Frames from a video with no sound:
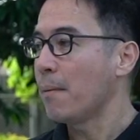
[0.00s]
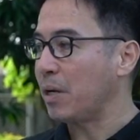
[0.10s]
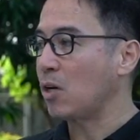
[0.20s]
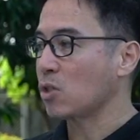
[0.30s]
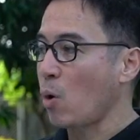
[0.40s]

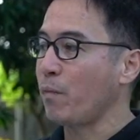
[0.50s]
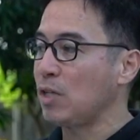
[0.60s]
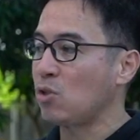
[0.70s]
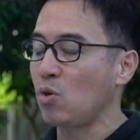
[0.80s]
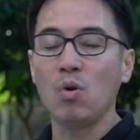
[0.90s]
because
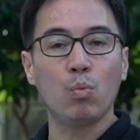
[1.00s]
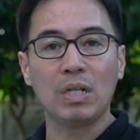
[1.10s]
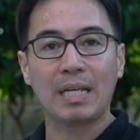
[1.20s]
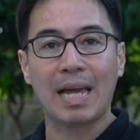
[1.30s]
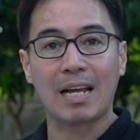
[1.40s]
hopefully soon
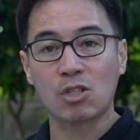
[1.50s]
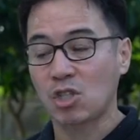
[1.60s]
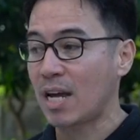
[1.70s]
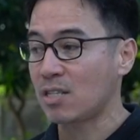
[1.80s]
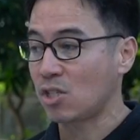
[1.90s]
we'll get a
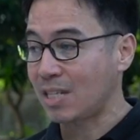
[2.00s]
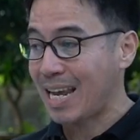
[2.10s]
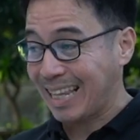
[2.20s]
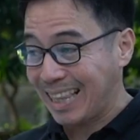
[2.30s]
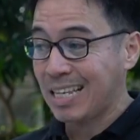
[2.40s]
chance to
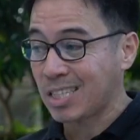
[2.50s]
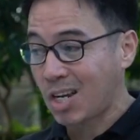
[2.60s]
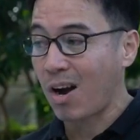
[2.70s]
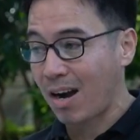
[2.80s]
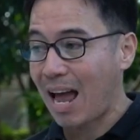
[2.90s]
take this
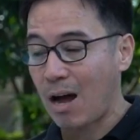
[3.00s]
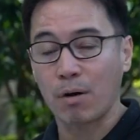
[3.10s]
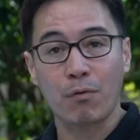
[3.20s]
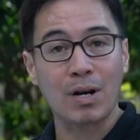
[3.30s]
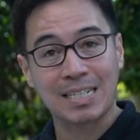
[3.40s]
car
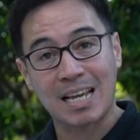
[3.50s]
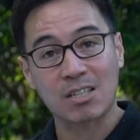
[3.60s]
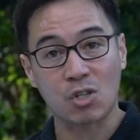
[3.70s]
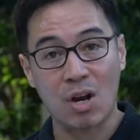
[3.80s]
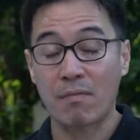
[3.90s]
out for a
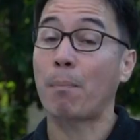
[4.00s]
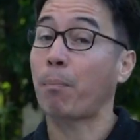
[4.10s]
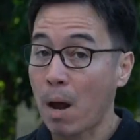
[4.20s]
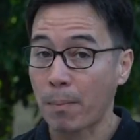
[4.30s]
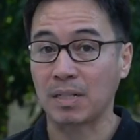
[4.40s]
test drive, a
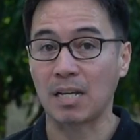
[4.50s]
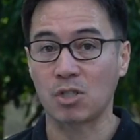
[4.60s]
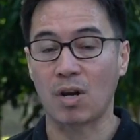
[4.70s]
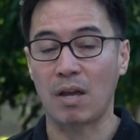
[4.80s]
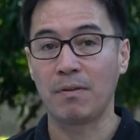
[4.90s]
proper
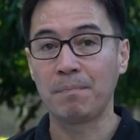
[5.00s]
test drive,